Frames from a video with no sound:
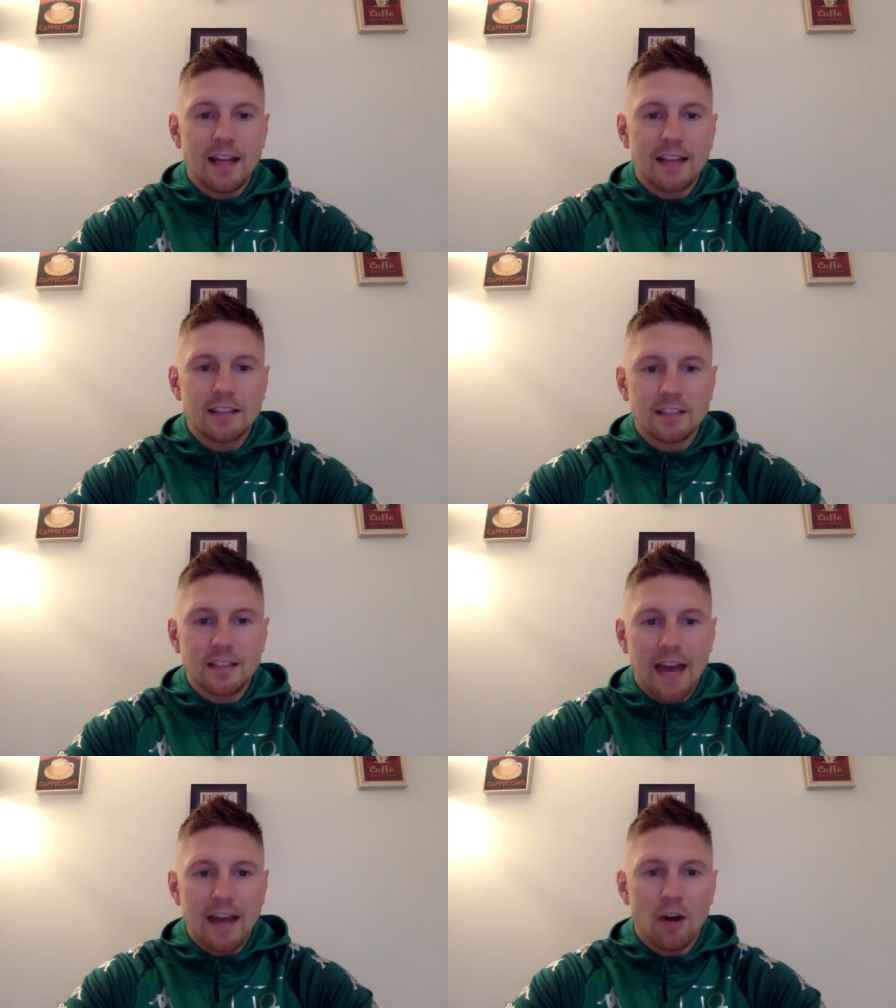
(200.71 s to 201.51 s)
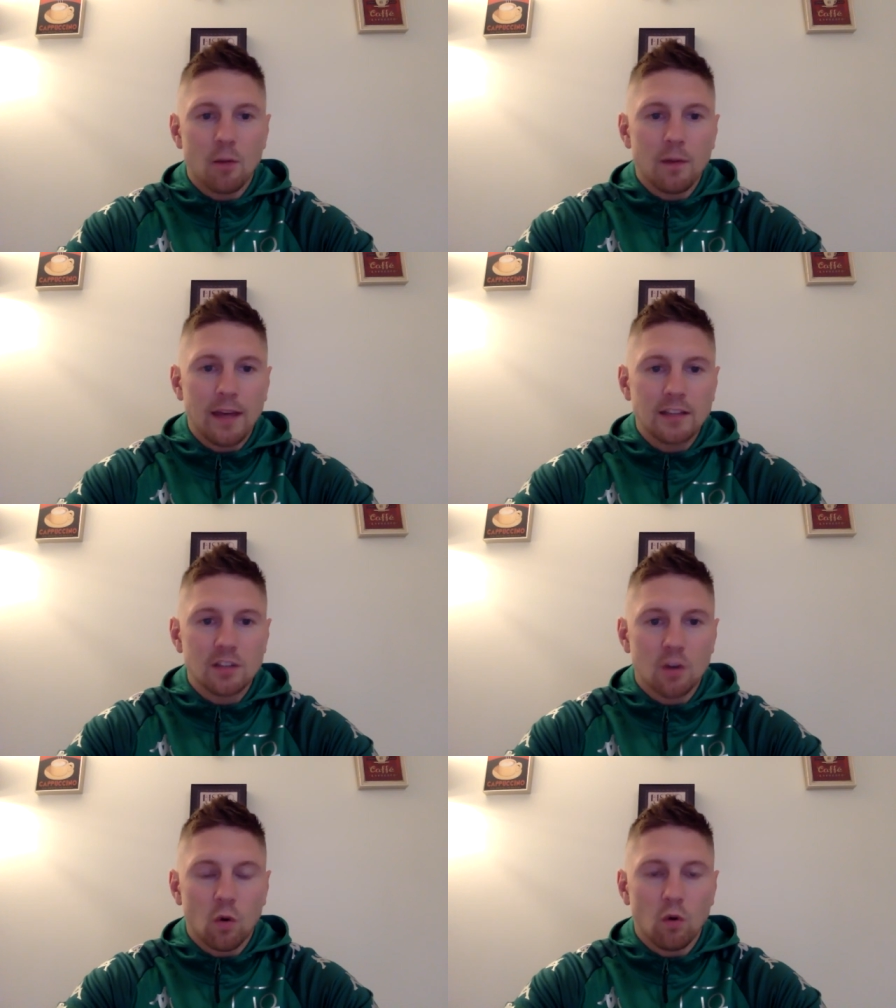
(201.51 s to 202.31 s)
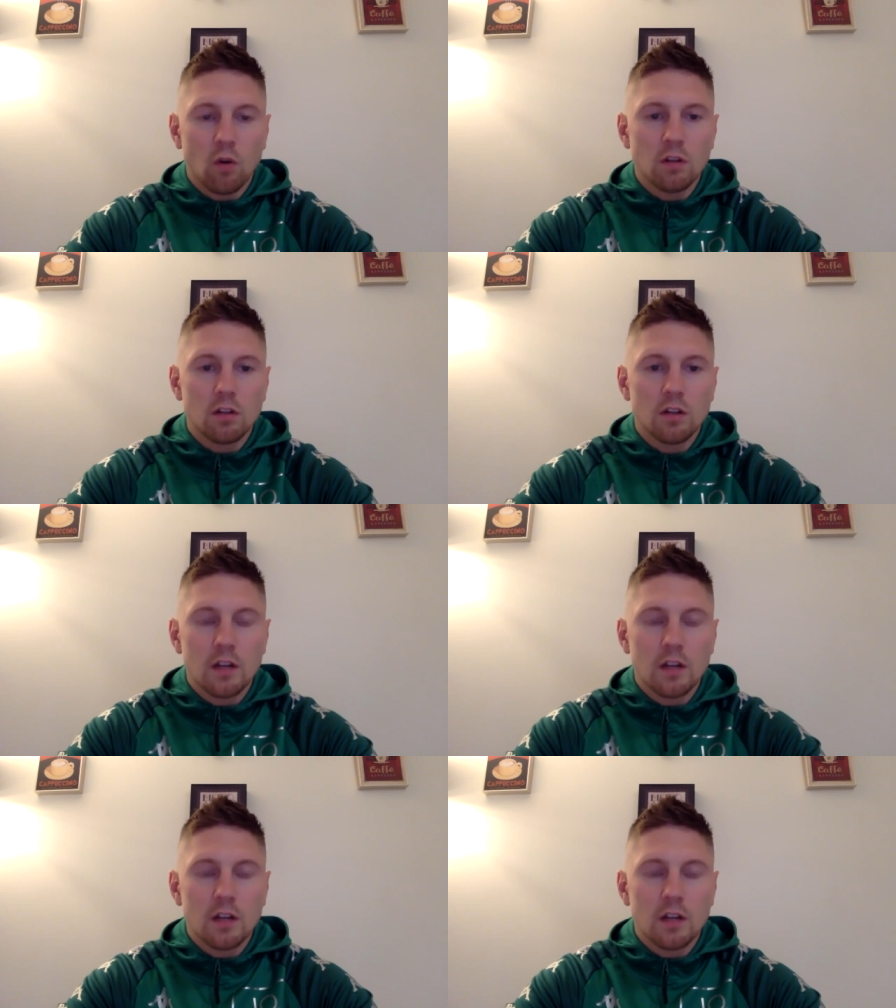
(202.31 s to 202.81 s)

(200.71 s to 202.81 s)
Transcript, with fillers: likes to tie up, likes to hold,